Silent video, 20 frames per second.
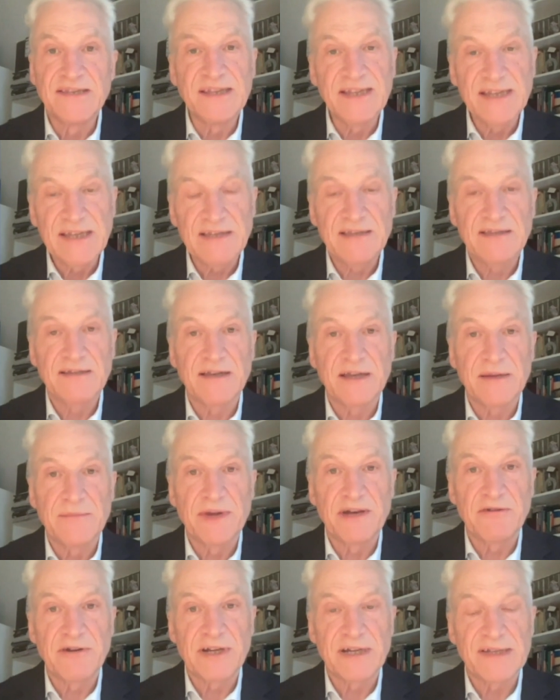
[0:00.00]
need
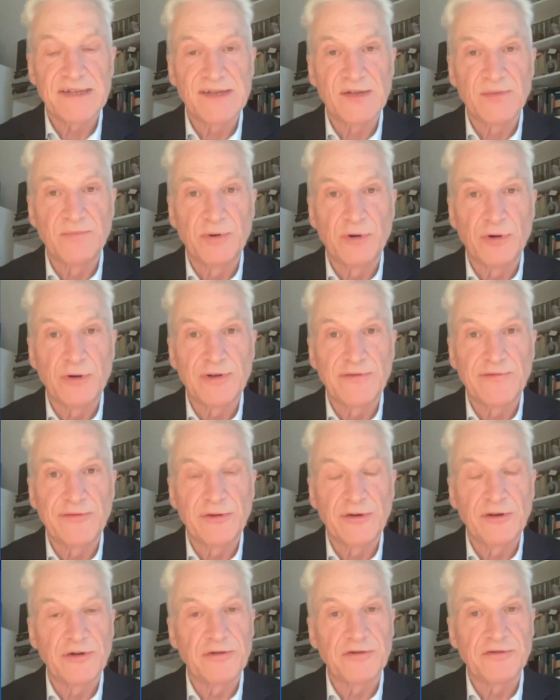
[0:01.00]
America's support
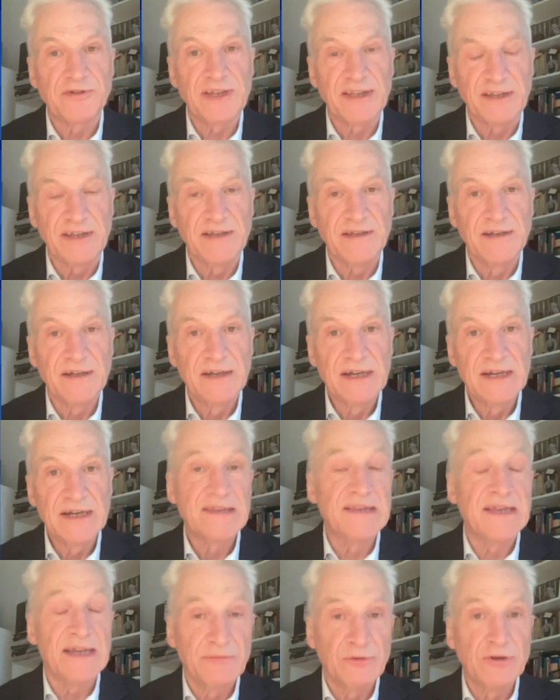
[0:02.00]
for Ukraine,
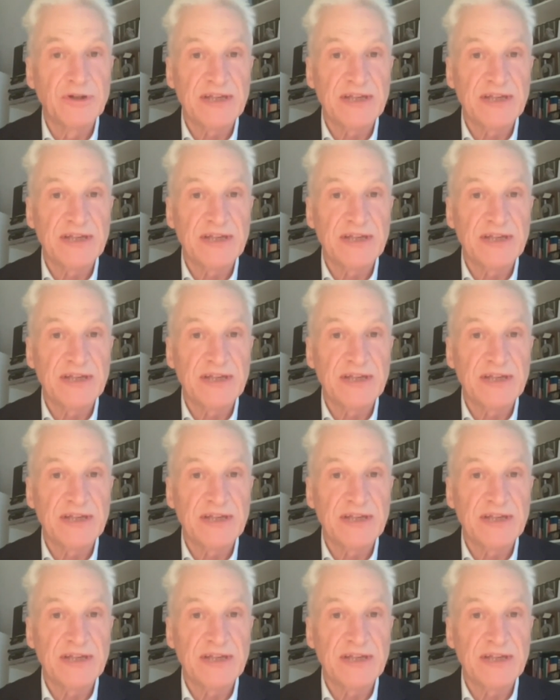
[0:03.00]
they